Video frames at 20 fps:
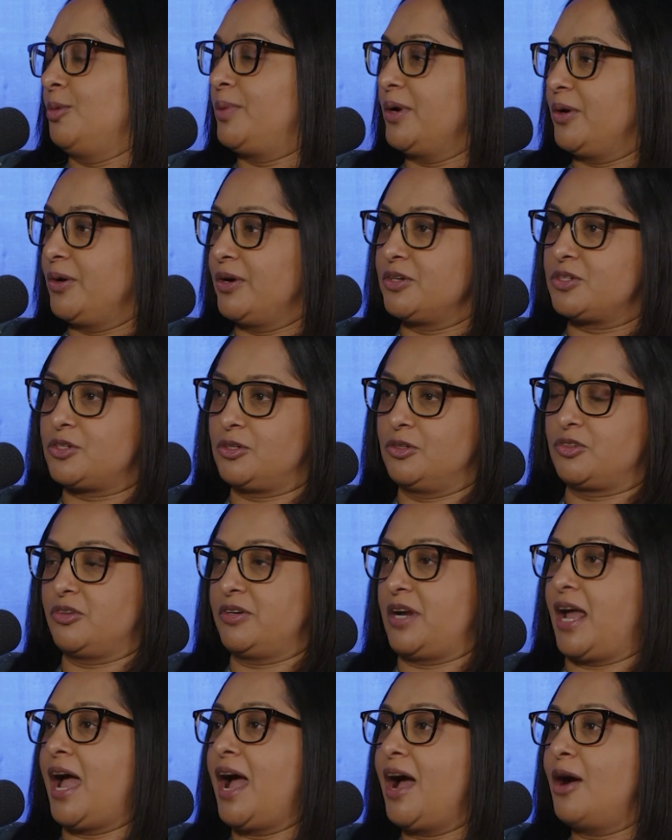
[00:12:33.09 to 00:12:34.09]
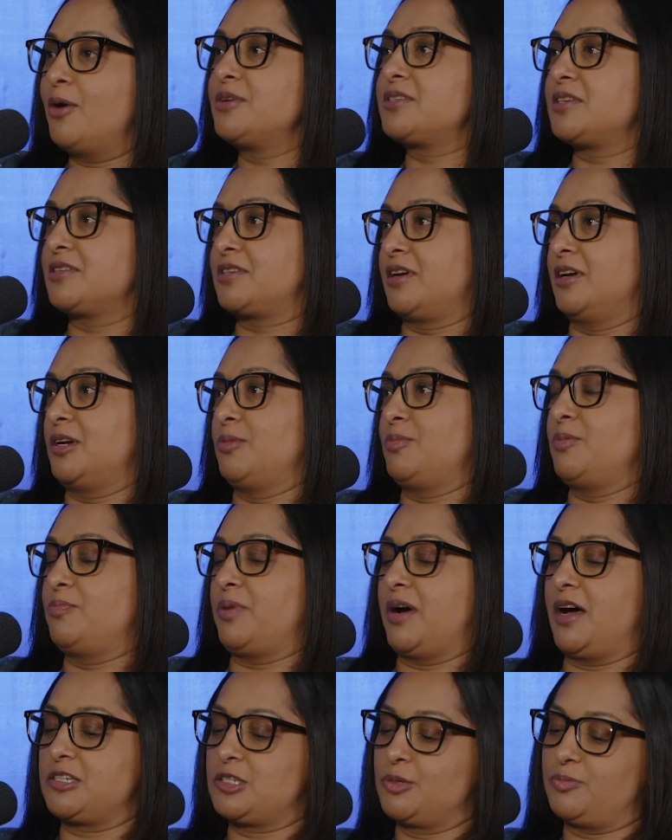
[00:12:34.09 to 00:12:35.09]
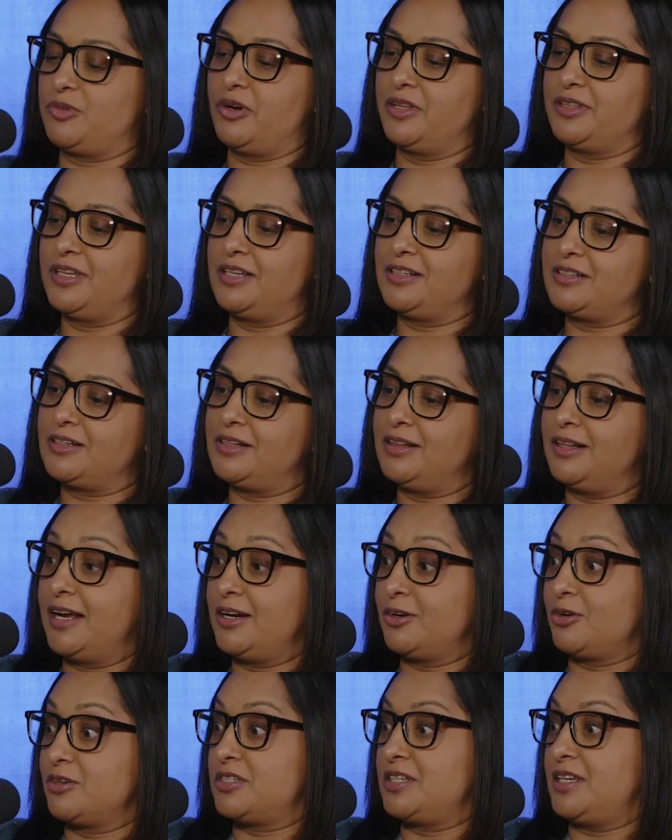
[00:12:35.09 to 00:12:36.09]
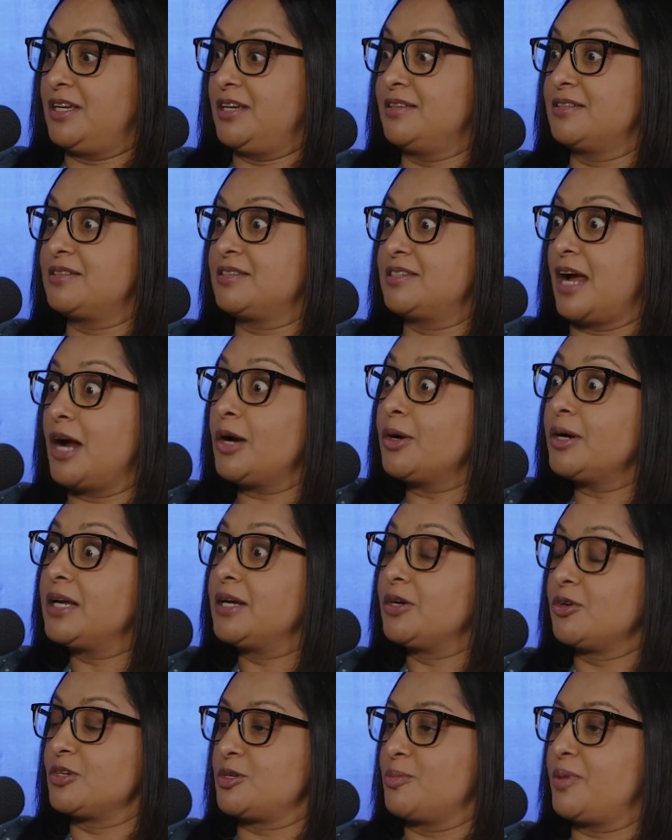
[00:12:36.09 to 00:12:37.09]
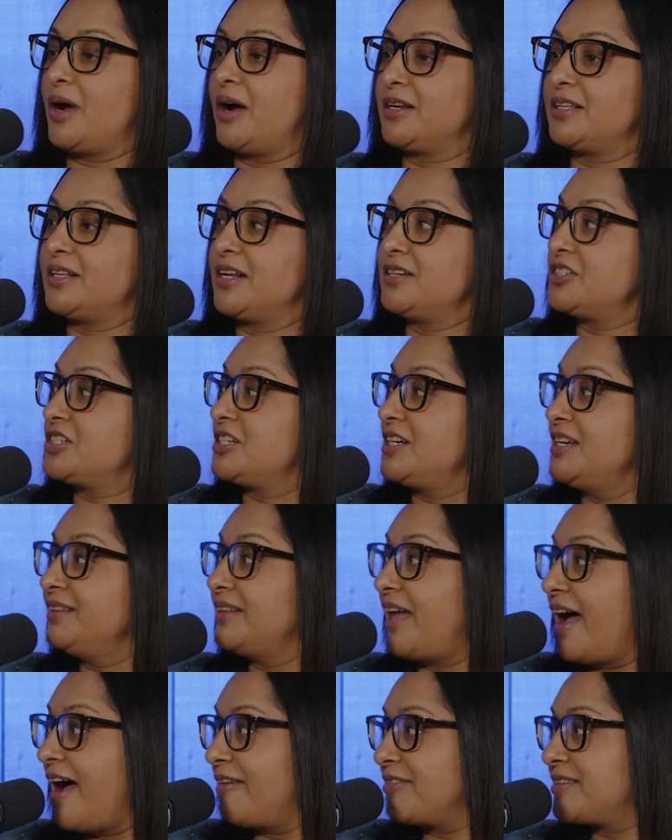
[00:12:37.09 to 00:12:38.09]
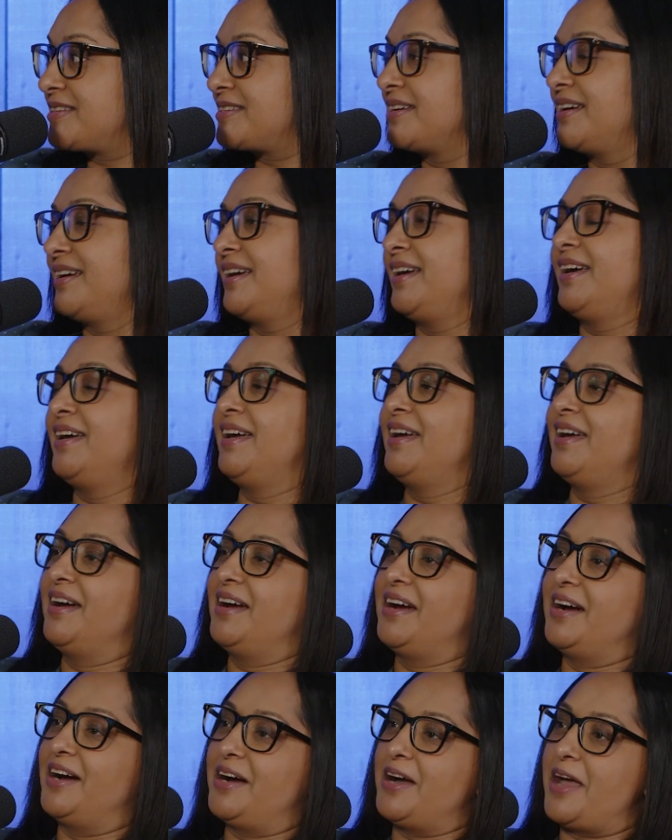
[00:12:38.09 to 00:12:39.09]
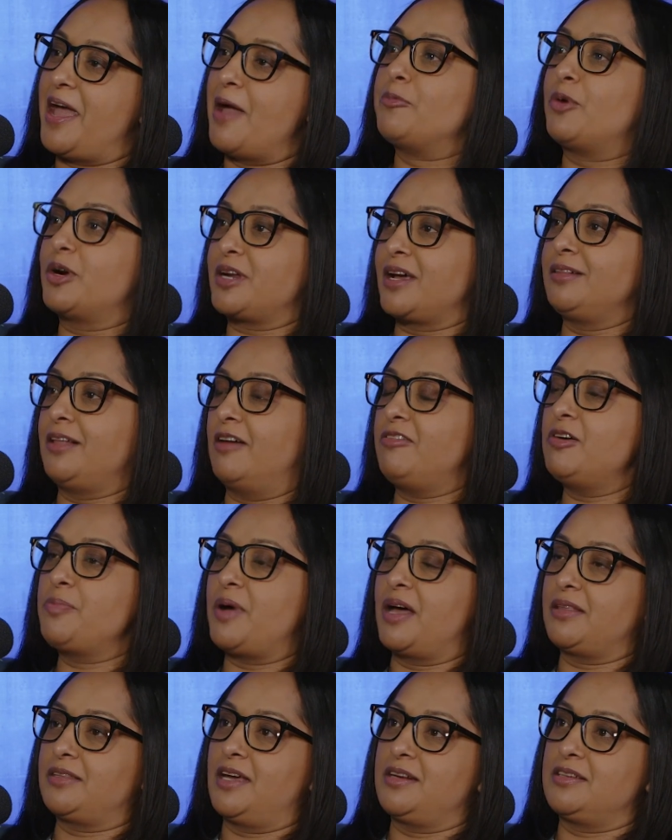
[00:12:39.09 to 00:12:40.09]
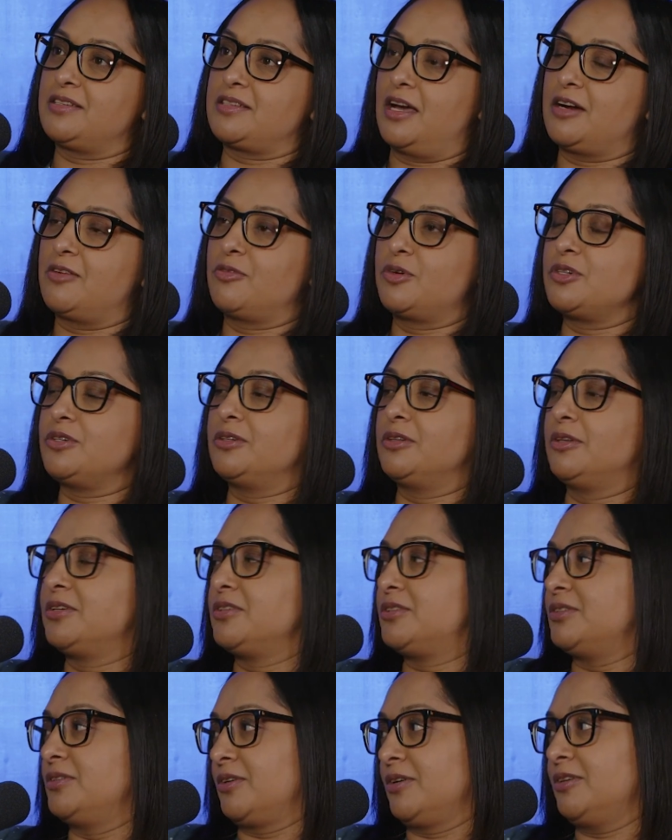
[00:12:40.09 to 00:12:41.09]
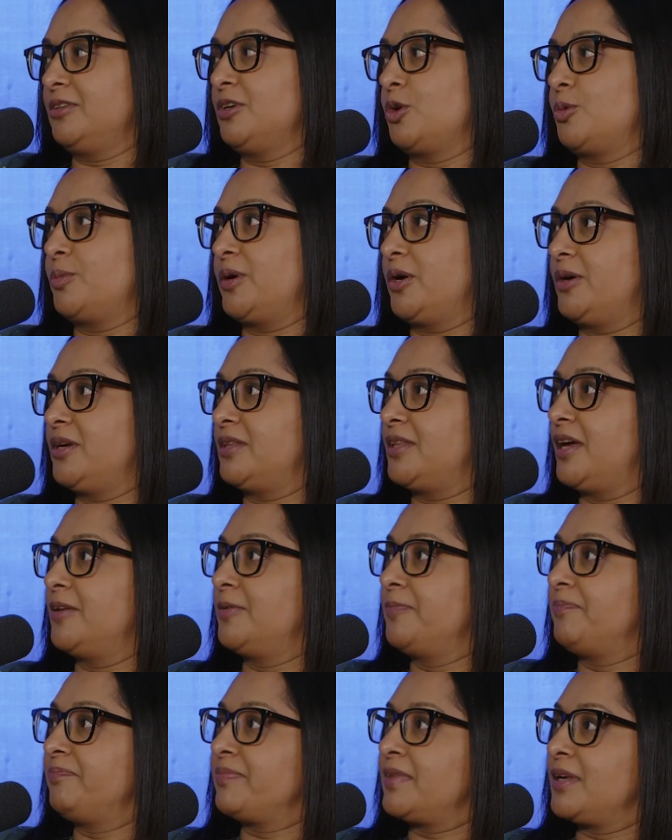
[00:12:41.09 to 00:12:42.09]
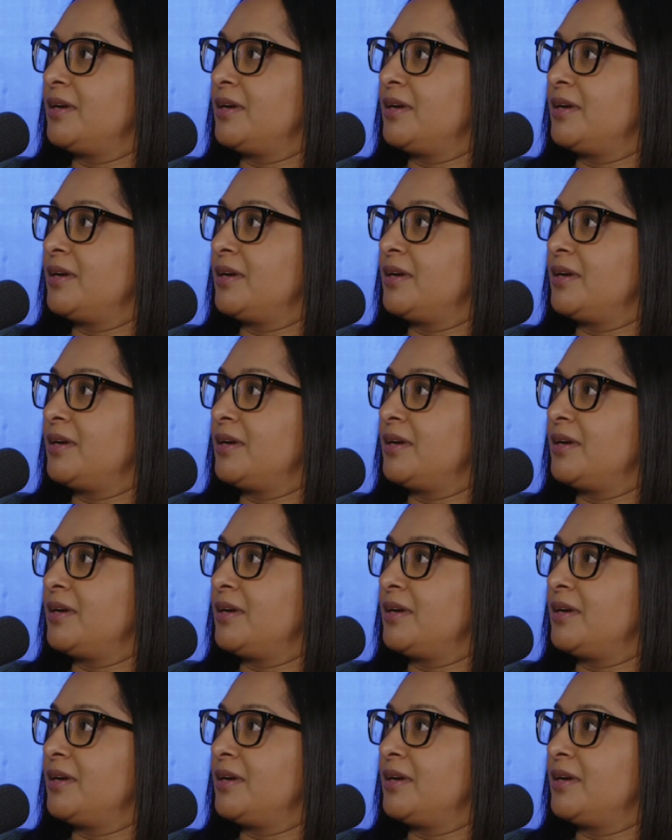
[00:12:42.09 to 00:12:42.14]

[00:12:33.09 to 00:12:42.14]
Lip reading: bearing children. How is this going to be possible? And then in a later scene, Sarah hears about it and she laughs. And what I love about that is kind of what you alluded to earlier, Barry, that